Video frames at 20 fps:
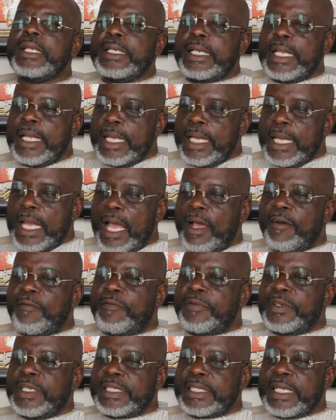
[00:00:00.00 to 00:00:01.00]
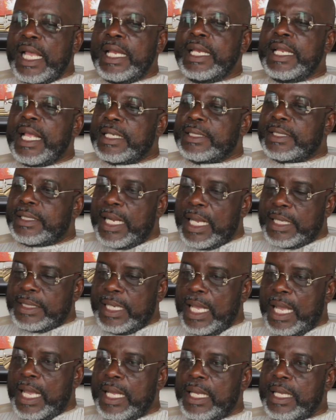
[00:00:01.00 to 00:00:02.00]
They have designed their
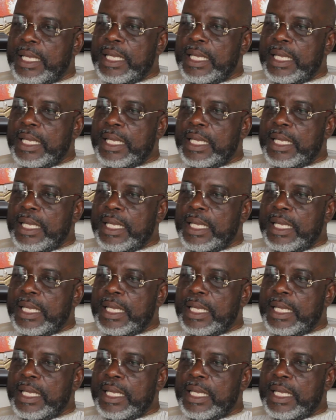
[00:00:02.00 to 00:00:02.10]
structure